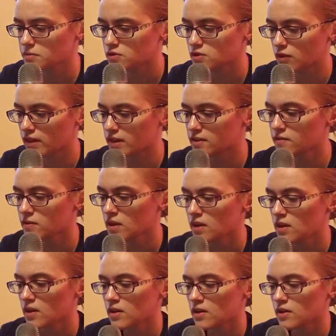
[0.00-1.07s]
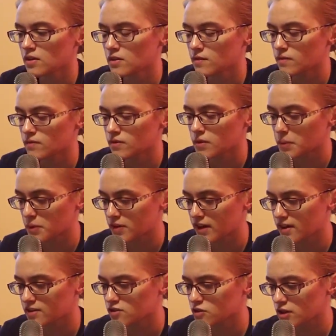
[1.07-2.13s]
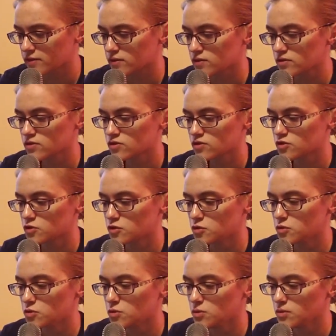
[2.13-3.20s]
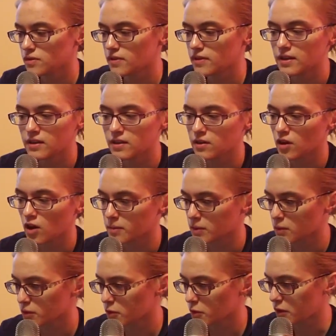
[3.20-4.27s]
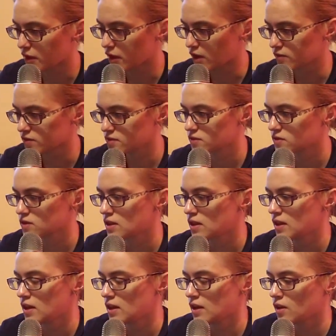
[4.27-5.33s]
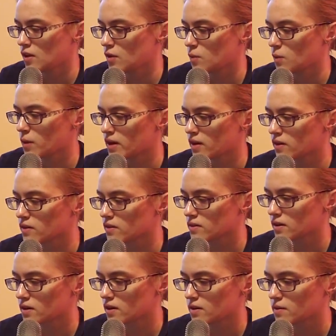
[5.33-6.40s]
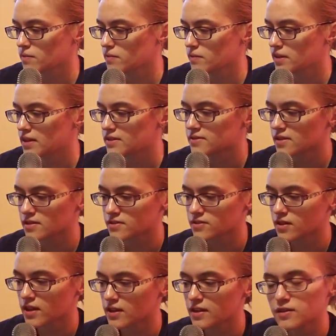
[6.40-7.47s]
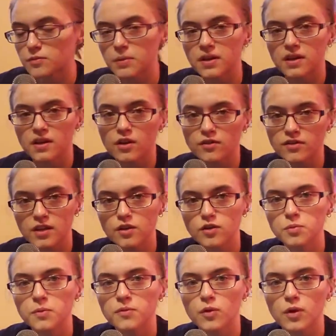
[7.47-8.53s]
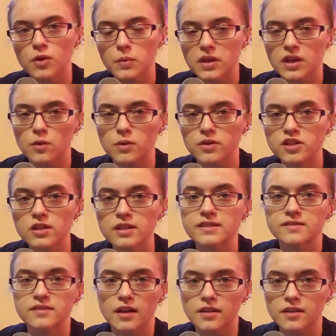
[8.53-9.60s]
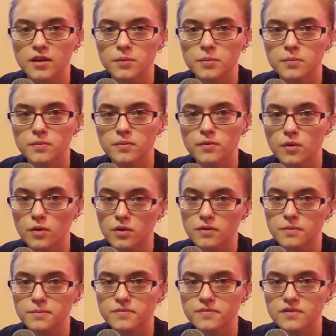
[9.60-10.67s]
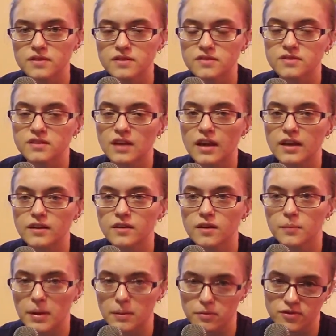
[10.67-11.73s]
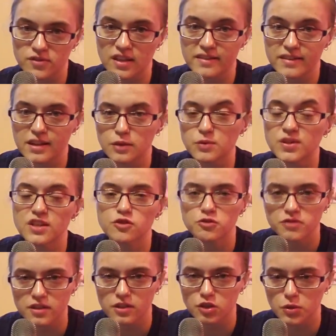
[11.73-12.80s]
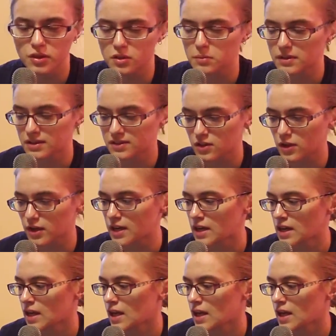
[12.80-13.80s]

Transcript: So then the protagonist travels to the Army recruiting office, where he says that he's been in here 10 years before when he originally signed up, or signed a paper saying that he was interested in joining the military.